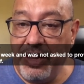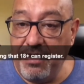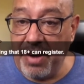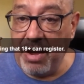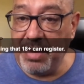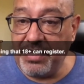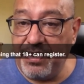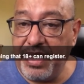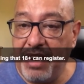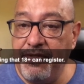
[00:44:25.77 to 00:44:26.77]
you very much for
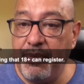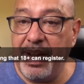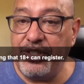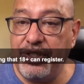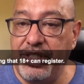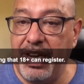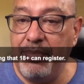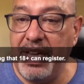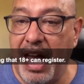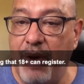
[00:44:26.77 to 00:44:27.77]
that information,
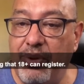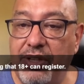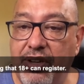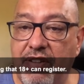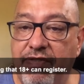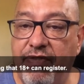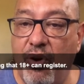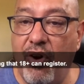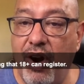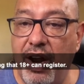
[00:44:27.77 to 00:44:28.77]
Jamie. I will look
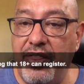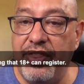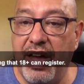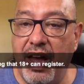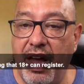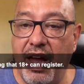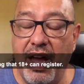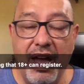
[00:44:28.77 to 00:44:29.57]
for the